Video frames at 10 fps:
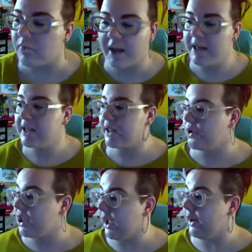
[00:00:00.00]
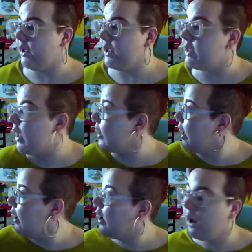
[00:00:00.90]
He is outside. He's like
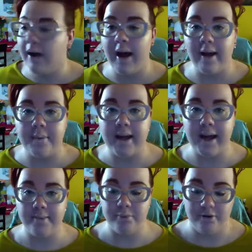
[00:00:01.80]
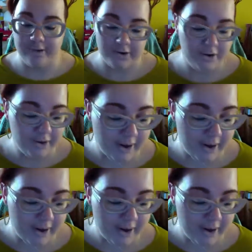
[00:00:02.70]
a happy camper there.